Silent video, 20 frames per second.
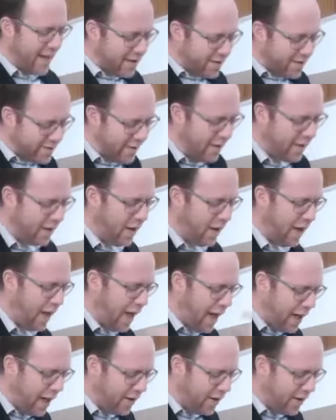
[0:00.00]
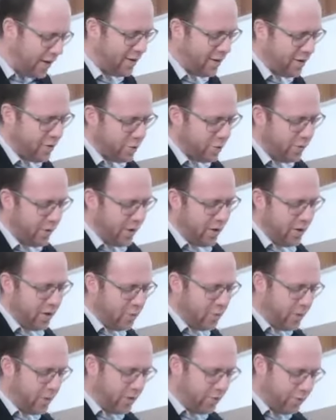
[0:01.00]
does add a
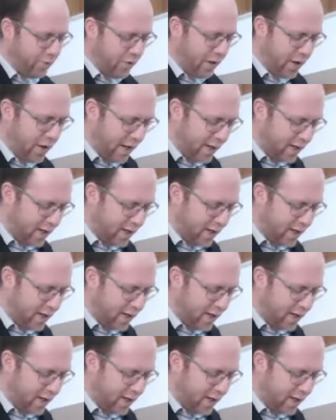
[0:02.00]
little bit of